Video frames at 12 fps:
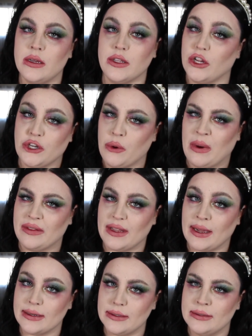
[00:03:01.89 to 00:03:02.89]
y'all don't want
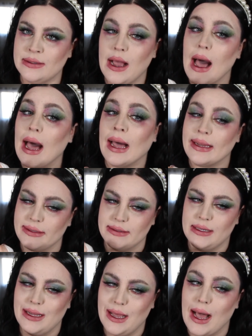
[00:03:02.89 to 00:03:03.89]
that. I
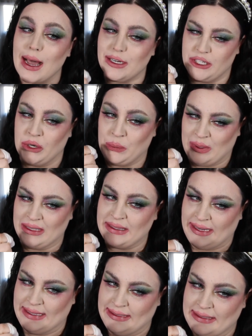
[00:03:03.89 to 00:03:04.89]
don't want
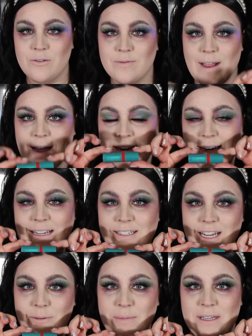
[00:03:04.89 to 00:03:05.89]
that. All right,
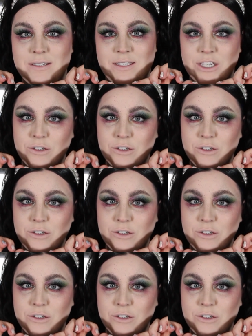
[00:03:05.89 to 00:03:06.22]
next up is